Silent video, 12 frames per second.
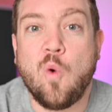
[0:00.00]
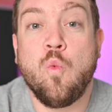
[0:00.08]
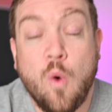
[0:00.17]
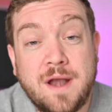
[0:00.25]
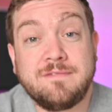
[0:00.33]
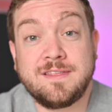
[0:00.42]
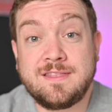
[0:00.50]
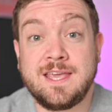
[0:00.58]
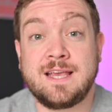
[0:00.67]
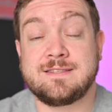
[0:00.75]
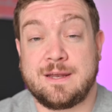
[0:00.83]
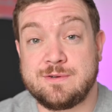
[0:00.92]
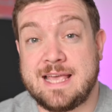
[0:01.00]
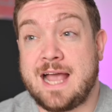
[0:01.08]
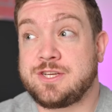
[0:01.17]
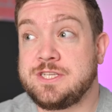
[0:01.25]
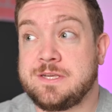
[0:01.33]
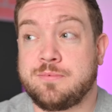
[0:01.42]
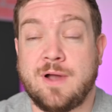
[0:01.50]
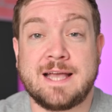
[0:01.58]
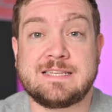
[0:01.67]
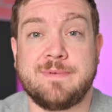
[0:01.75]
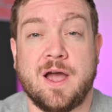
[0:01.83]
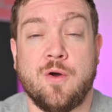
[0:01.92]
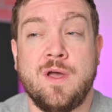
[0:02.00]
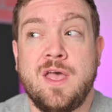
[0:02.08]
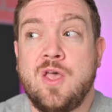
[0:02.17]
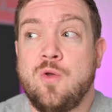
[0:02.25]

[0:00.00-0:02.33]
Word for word: One of the things that I was actually surprised about